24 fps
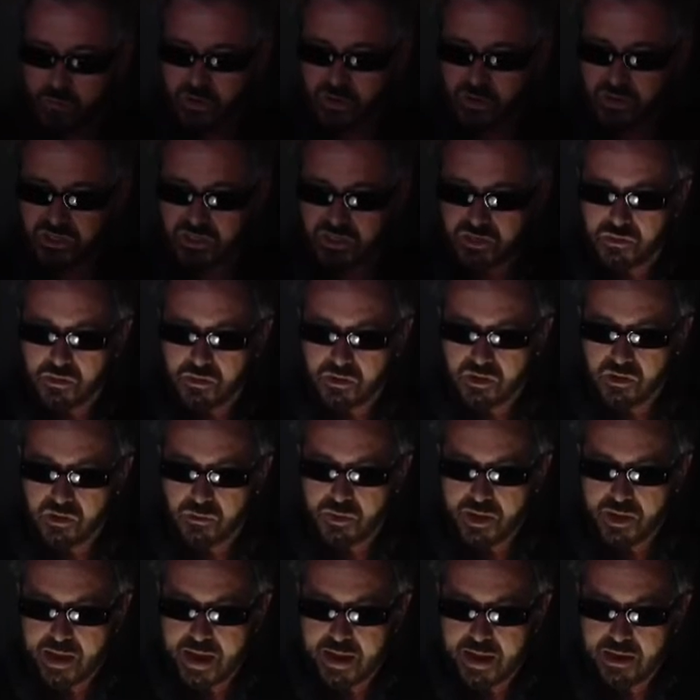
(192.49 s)
Part two, I'll
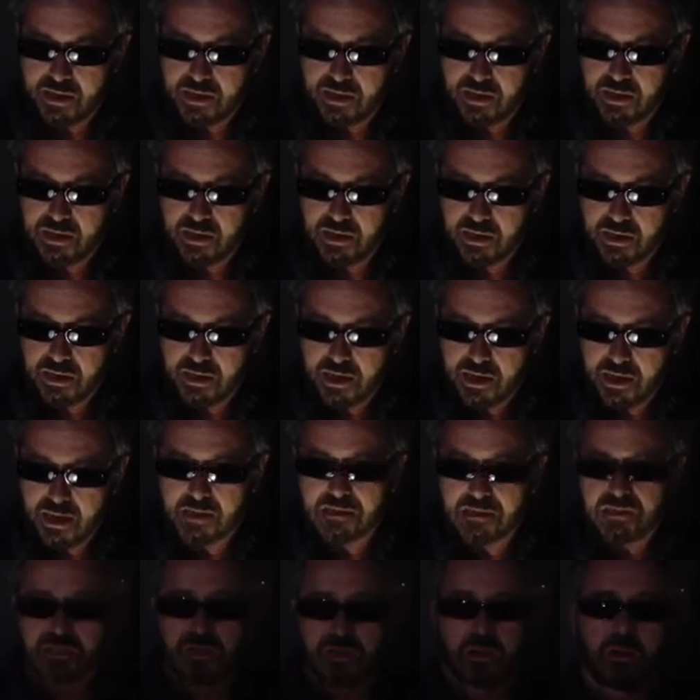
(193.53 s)
come back
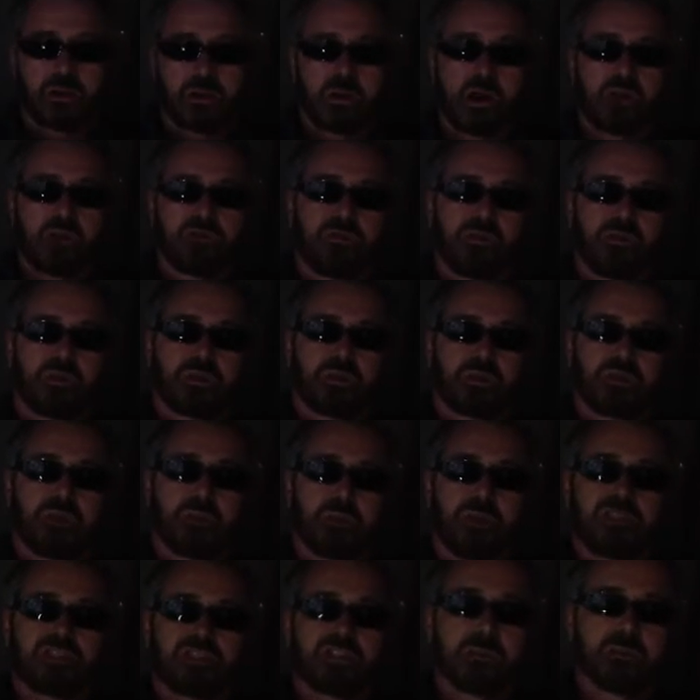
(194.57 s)
and start it off with
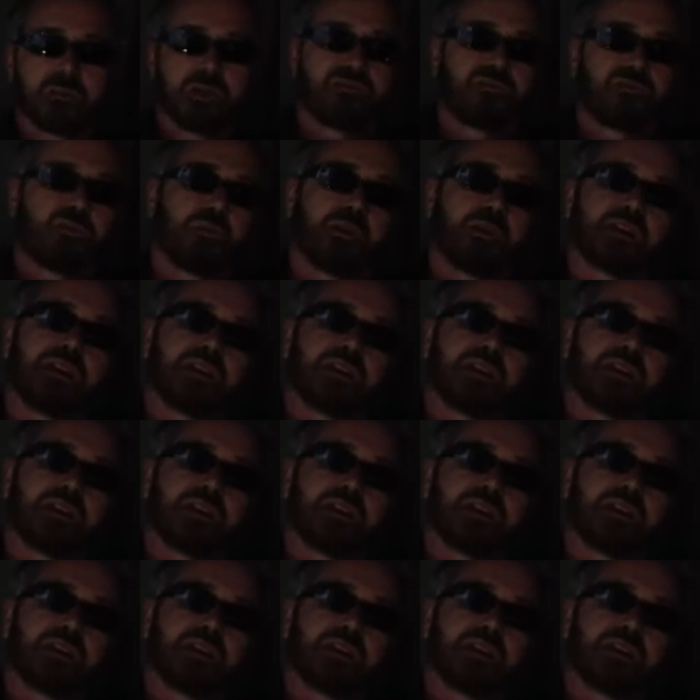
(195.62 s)
mentioning my former